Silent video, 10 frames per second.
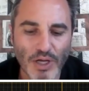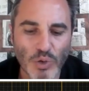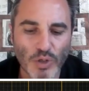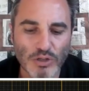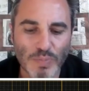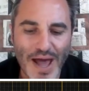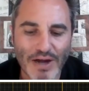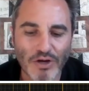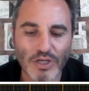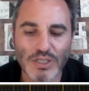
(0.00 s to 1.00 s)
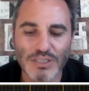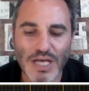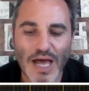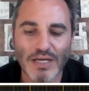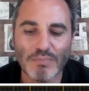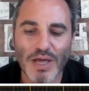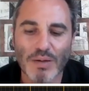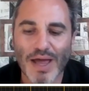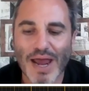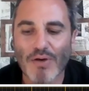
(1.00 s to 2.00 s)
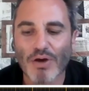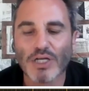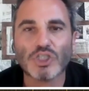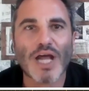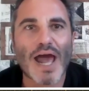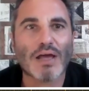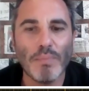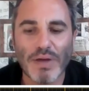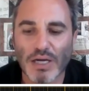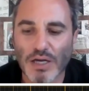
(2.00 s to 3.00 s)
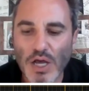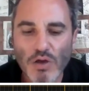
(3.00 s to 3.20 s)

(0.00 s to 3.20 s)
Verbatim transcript: quilt pattern designed and made by Erica Jackman